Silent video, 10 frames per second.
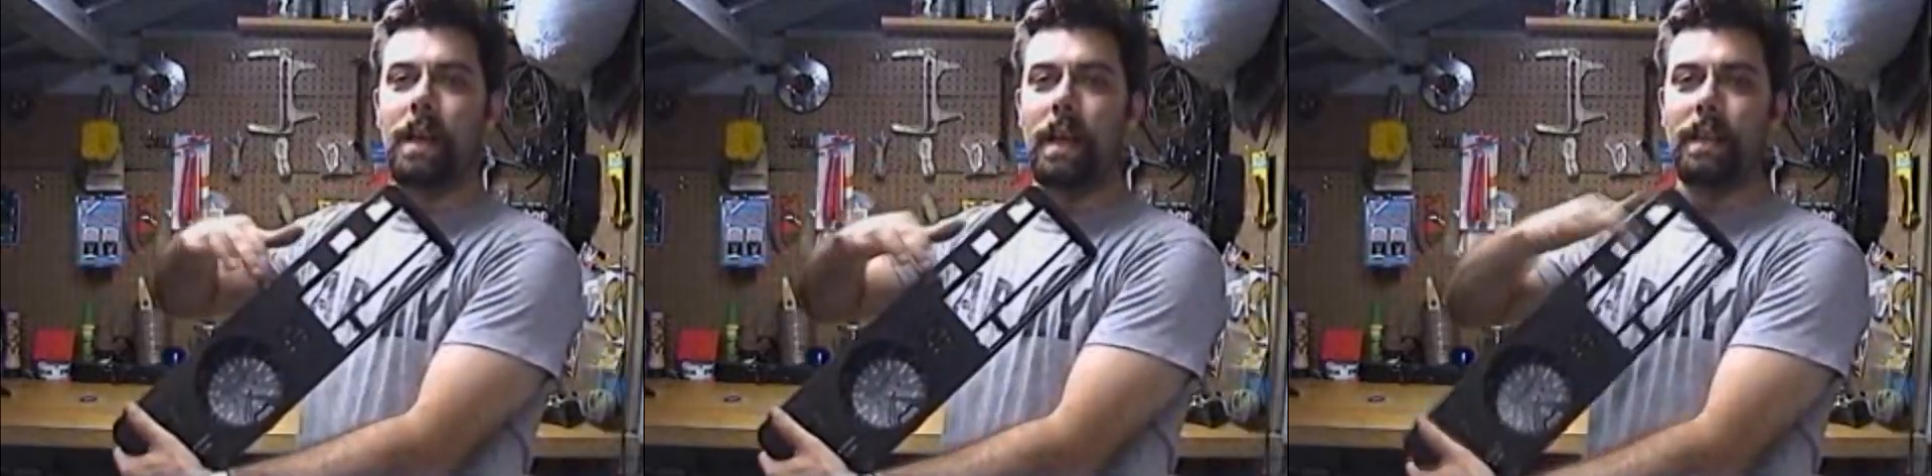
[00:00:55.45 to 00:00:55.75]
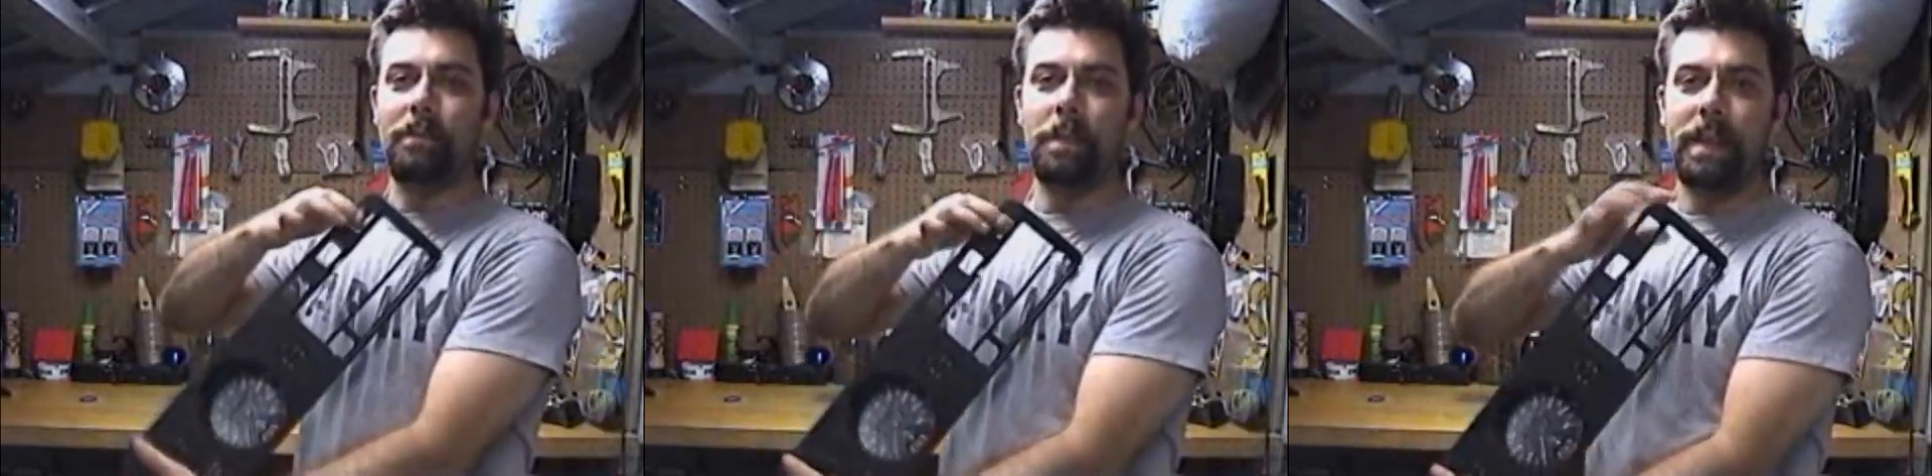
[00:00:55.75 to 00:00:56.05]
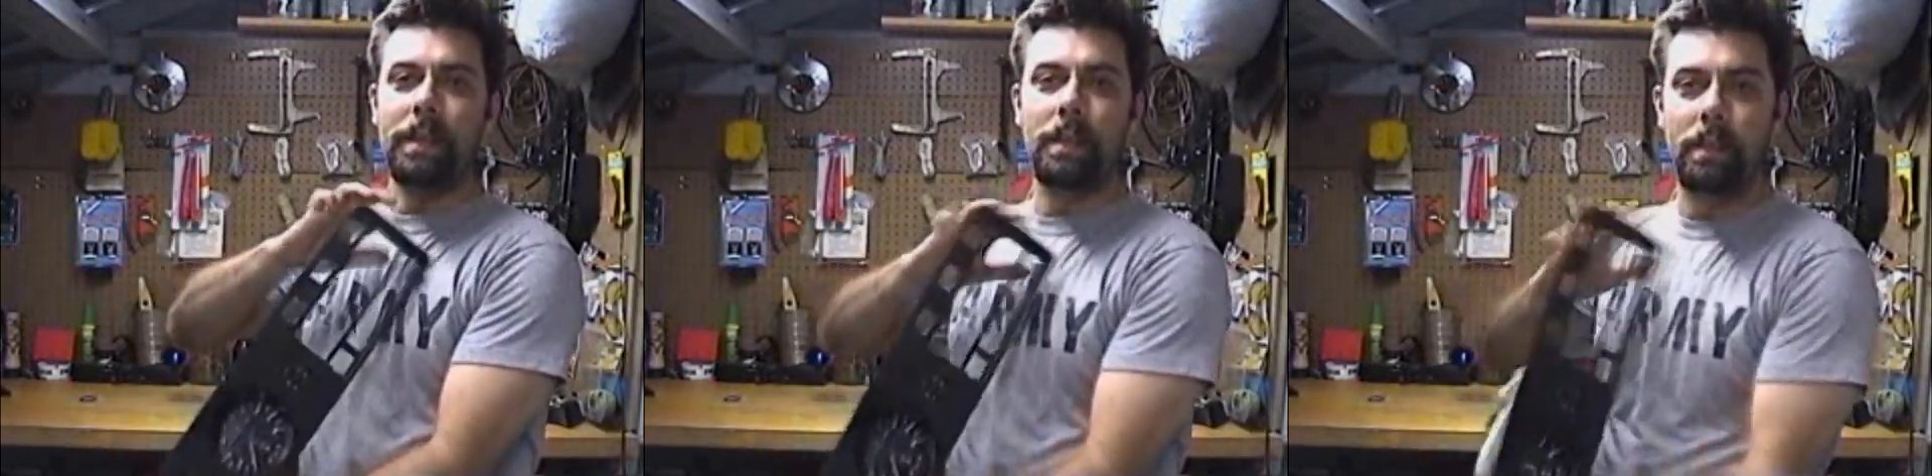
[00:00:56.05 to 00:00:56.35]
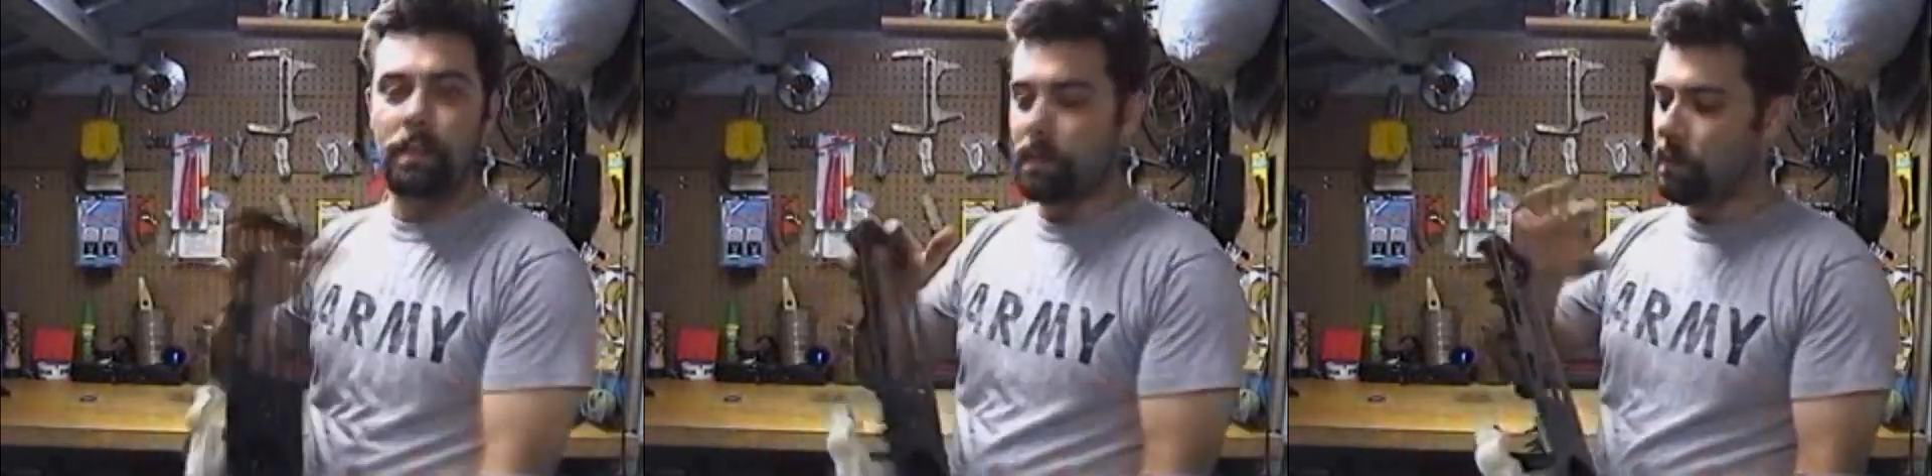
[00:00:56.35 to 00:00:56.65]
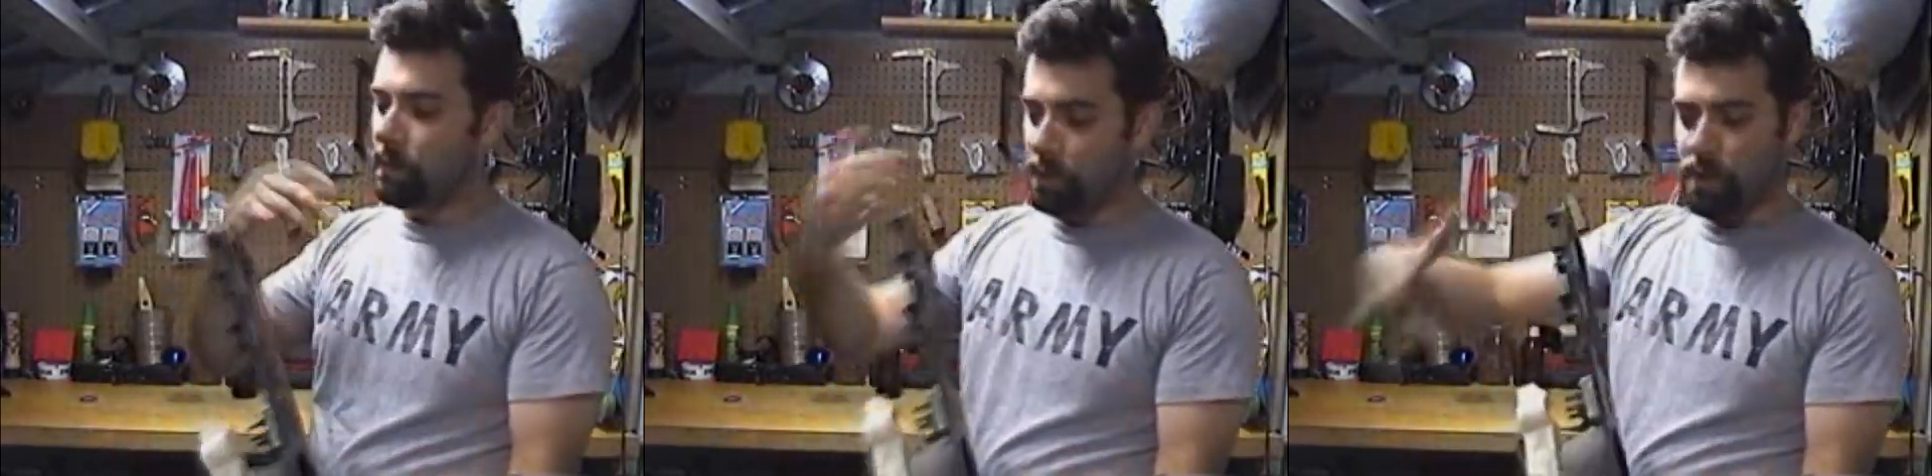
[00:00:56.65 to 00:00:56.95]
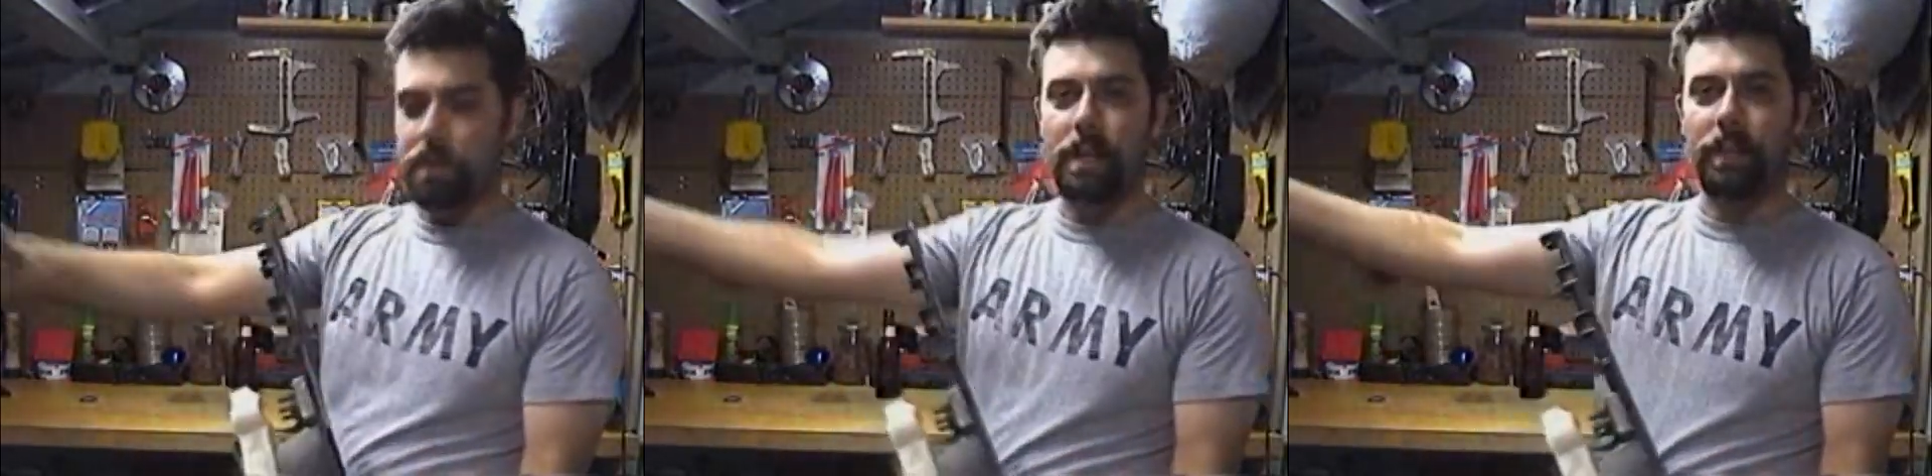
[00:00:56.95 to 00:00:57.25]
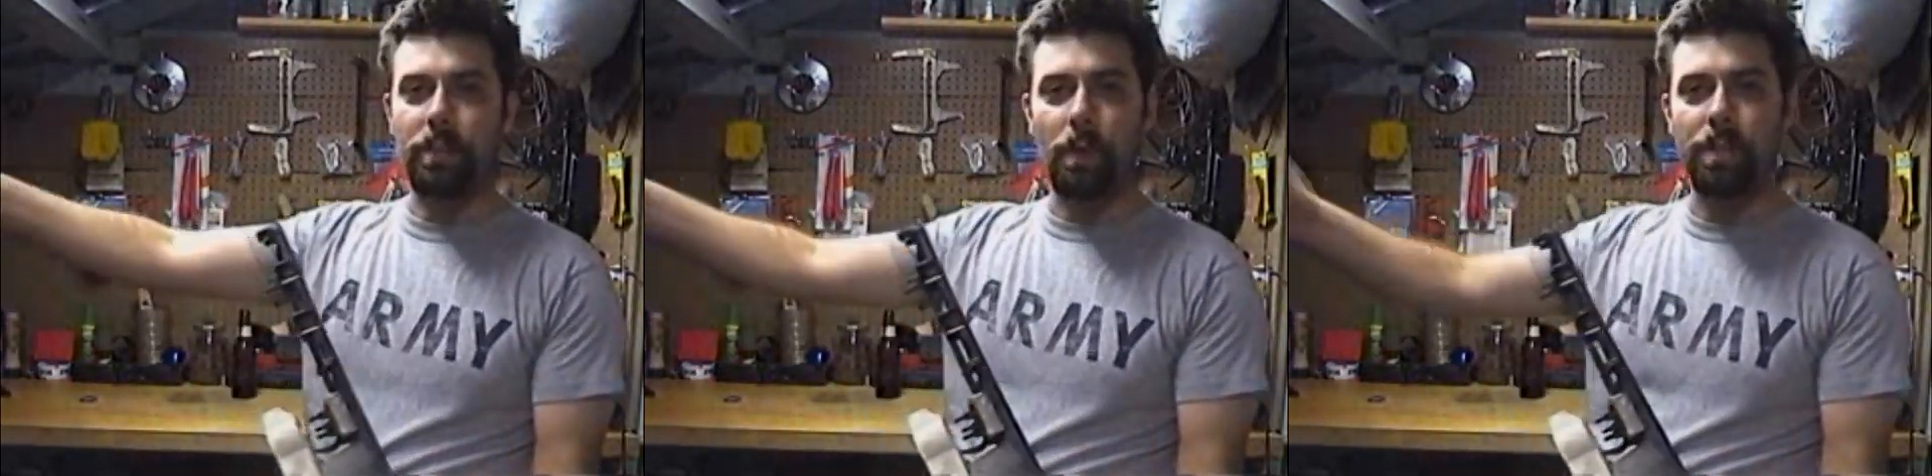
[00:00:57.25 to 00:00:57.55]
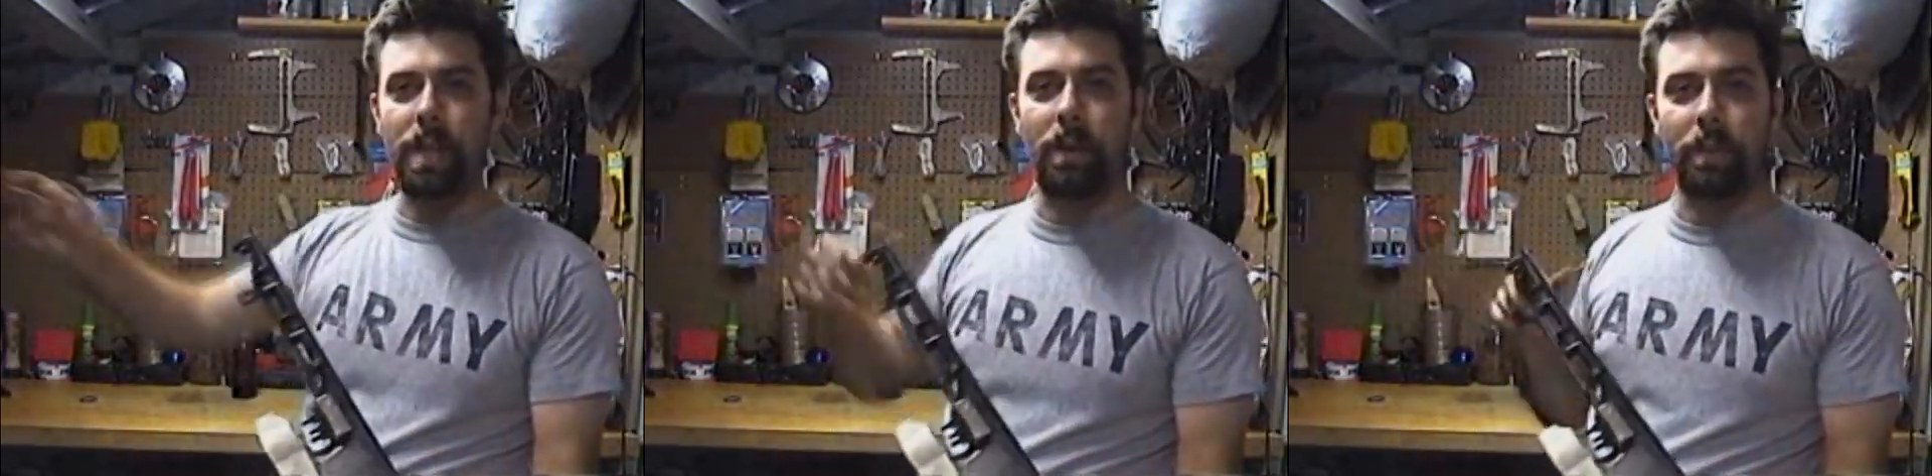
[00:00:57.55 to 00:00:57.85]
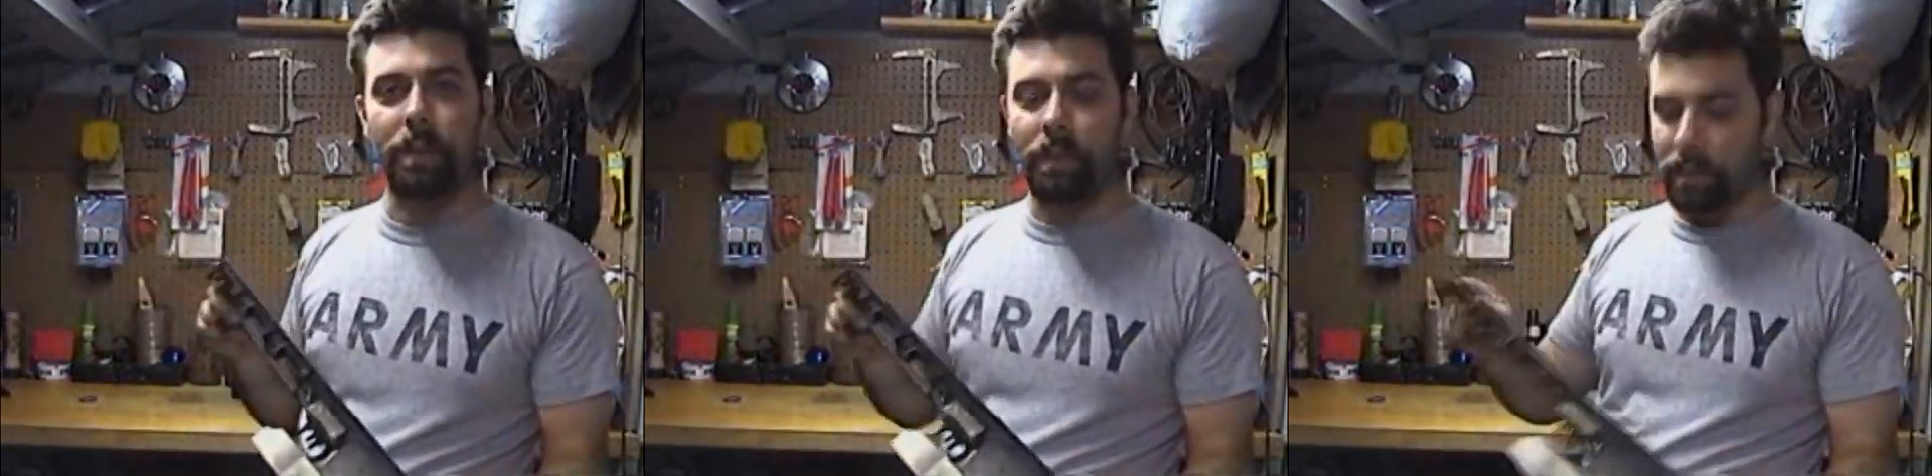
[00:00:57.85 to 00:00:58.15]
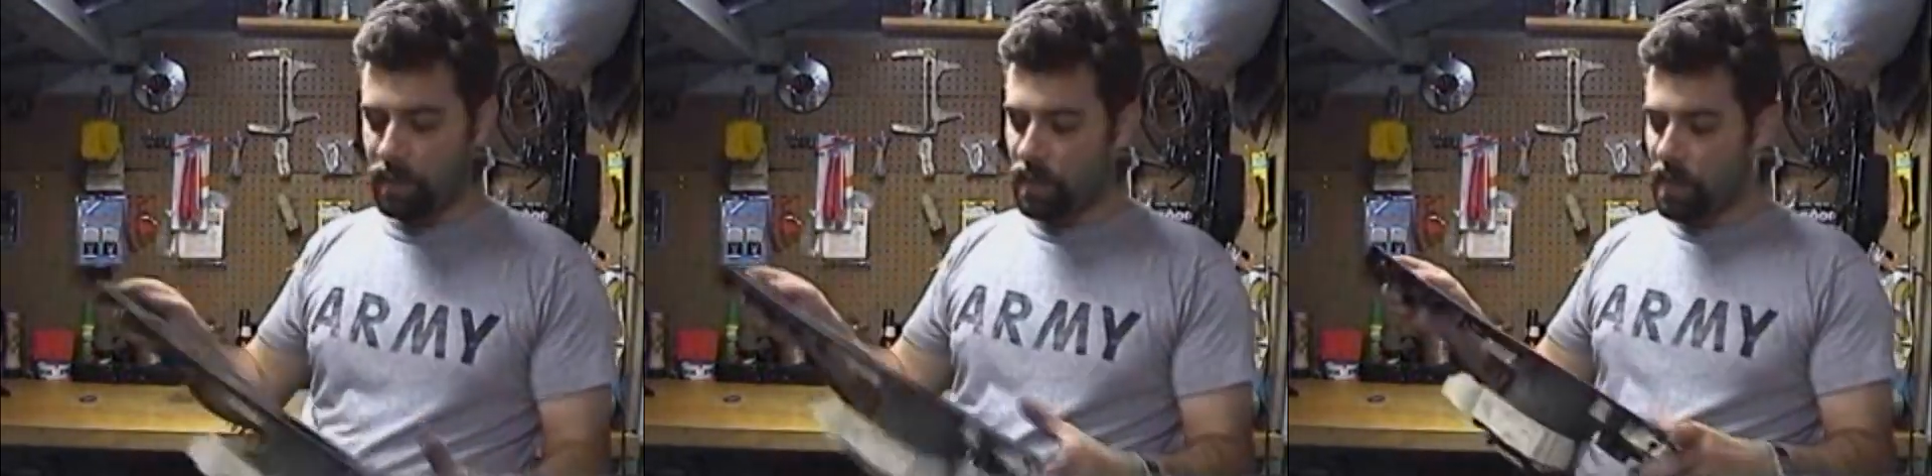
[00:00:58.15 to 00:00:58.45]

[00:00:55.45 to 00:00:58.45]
I leave them in and just take the switch out with everything.